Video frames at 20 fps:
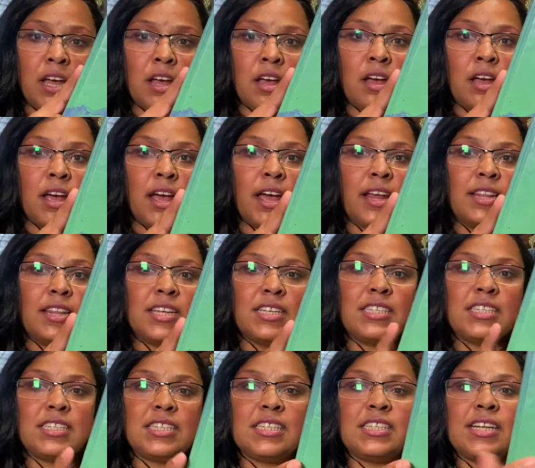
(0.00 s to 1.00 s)
and it
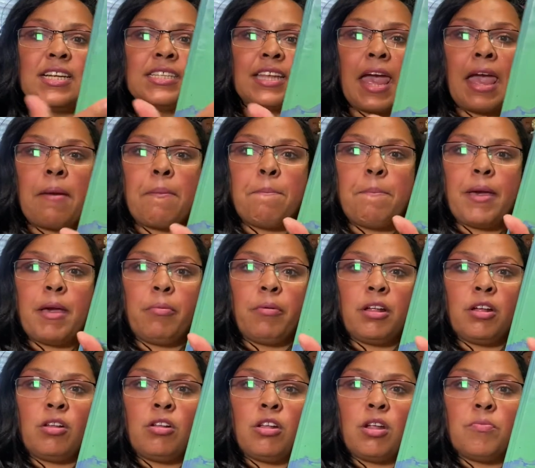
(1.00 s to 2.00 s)
says a
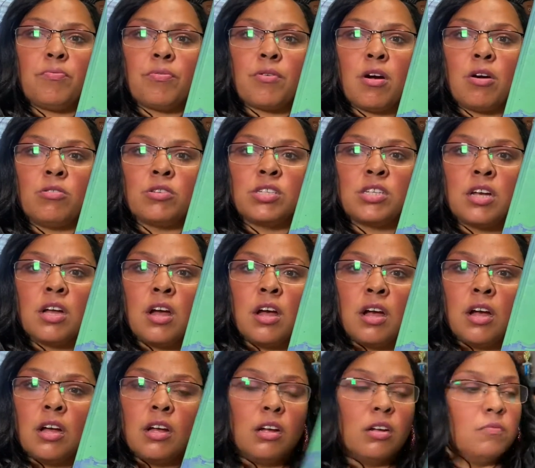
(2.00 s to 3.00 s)
biblical approach
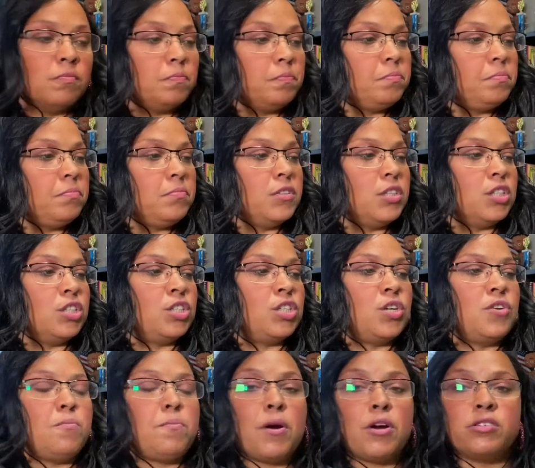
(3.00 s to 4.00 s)

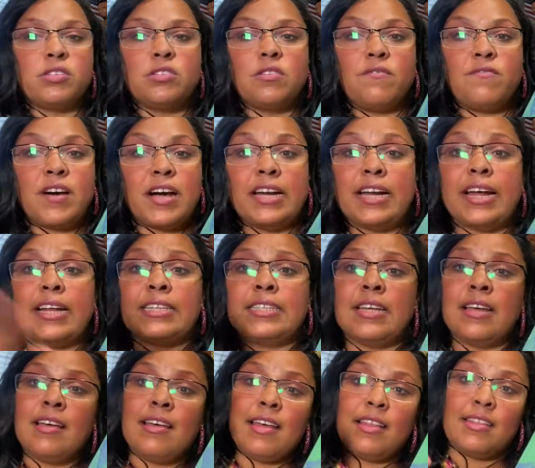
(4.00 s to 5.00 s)
to personal finance.
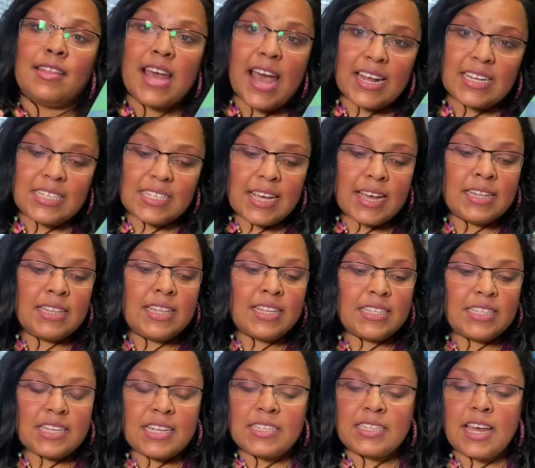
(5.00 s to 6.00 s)
That said,
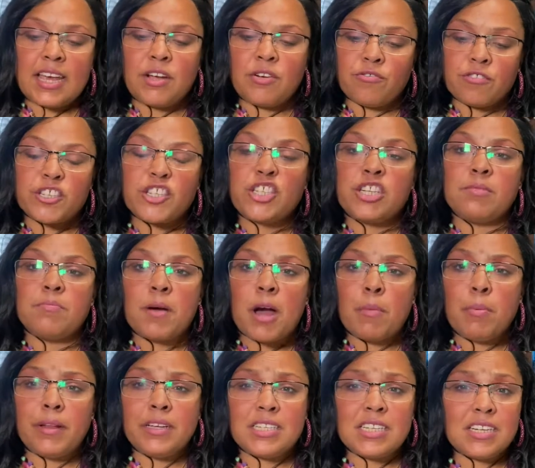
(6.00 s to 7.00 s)
this is a Christian
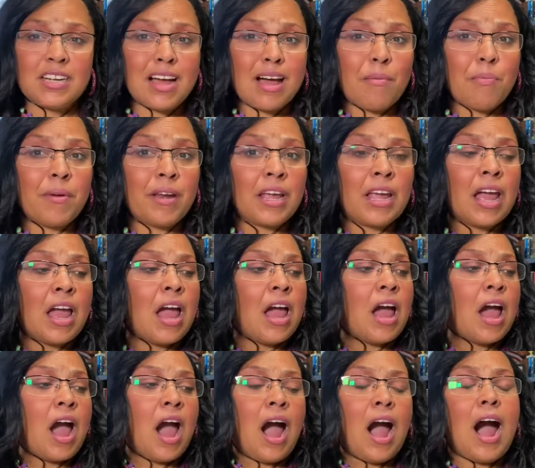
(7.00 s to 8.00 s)
publishing company.
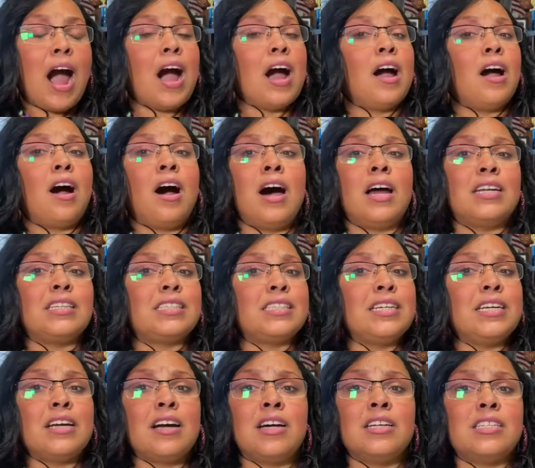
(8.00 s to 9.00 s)

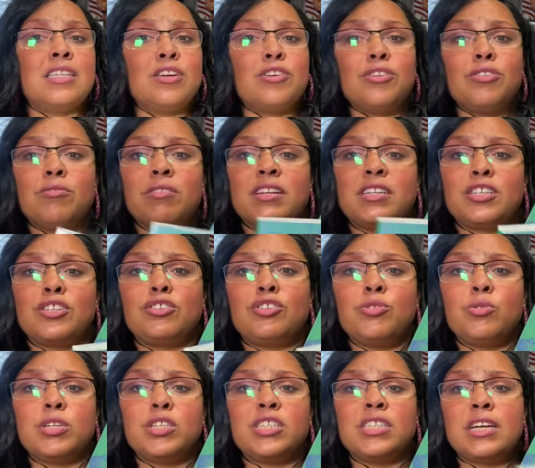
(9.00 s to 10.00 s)
Honestly, until you get to
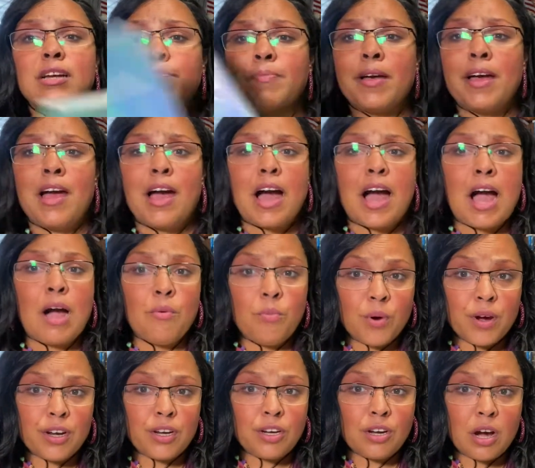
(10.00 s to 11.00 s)
stewardship, I
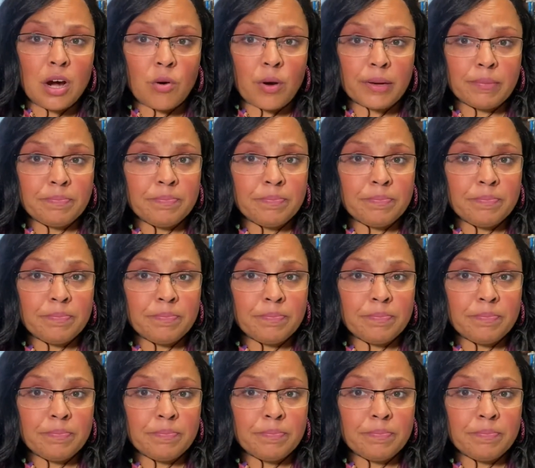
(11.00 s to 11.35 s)
wouldn't know it.